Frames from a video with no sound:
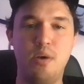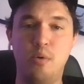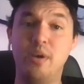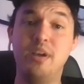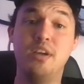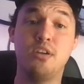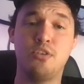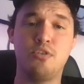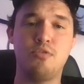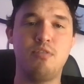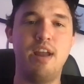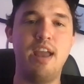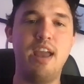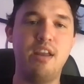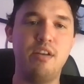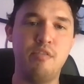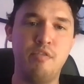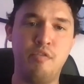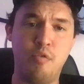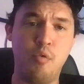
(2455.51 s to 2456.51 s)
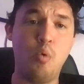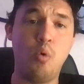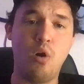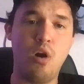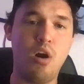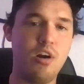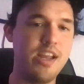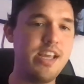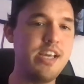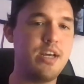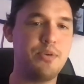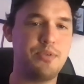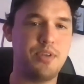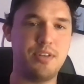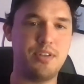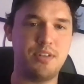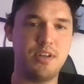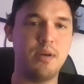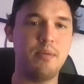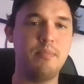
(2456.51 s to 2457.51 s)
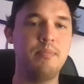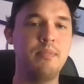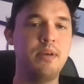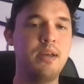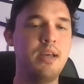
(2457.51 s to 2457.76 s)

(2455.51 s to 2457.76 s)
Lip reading: that we could create for our ecosystem.